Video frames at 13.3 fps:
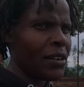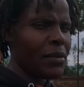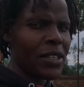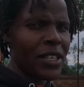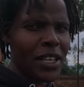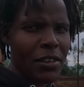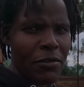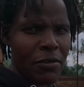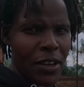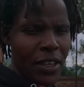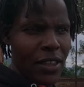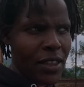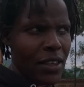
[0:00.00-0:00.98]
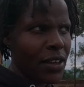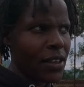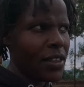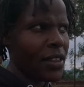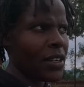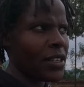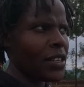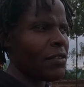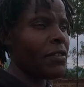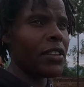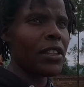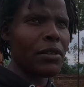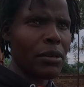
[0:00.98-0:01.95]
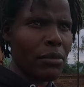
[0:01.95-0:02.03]
we still have faith that
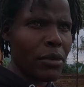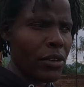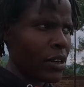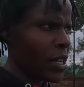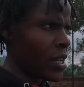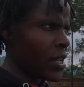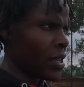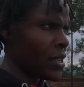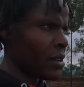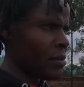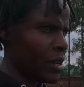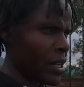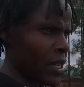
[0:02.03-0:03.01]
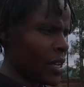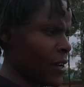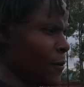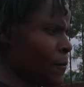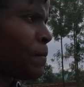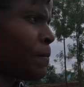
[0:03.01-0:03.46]
everything will be okay someday. Yeah,